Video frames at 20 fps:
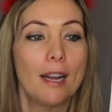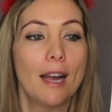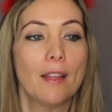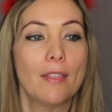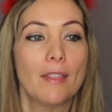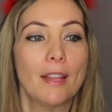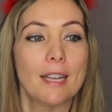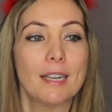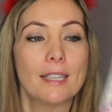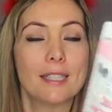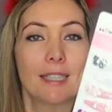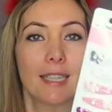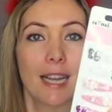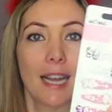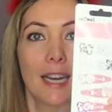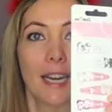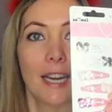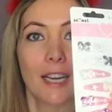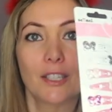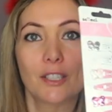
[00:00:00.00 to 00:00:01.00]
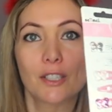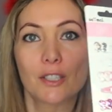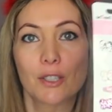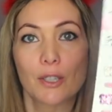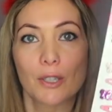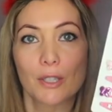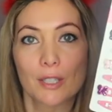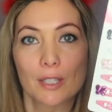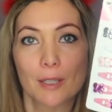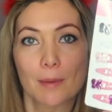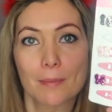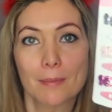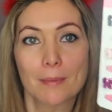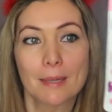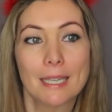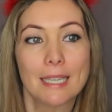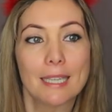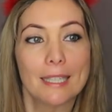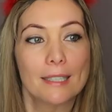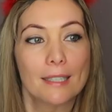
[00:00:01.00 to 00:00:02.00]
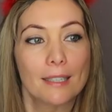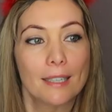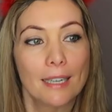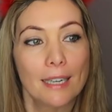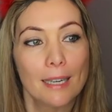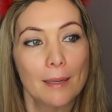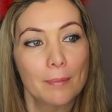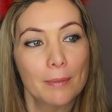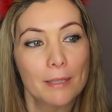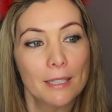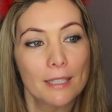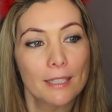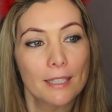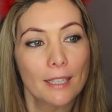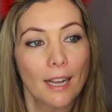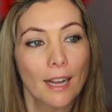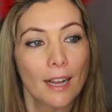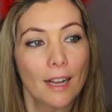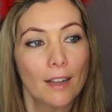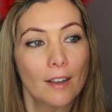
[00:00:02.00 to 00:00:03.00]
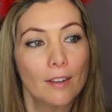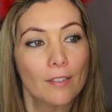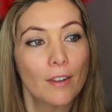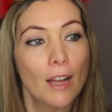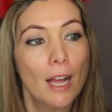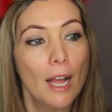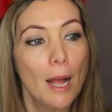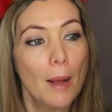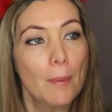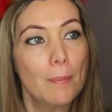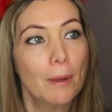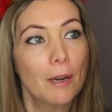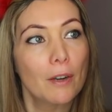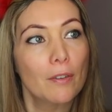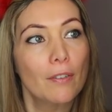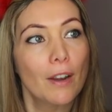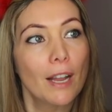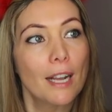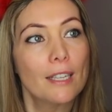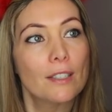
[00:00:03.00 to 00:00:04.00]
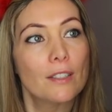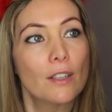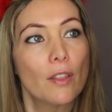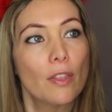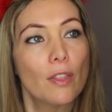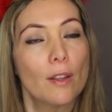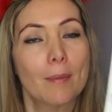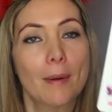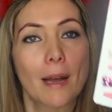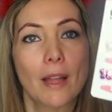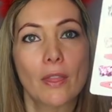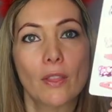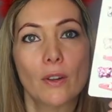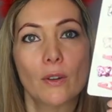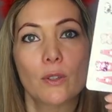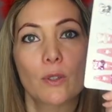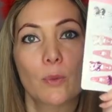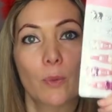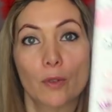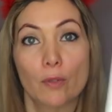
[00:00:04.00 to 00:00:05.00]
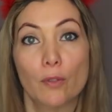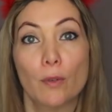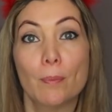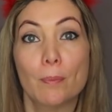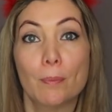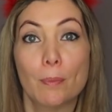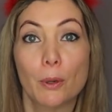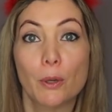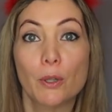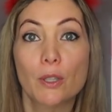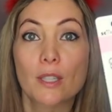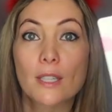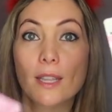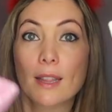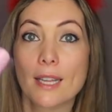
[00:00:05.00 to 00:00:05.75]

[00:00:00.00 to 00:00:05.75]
And then Sienna, I just got some little clips that have butterflies on them. And those were from Boots.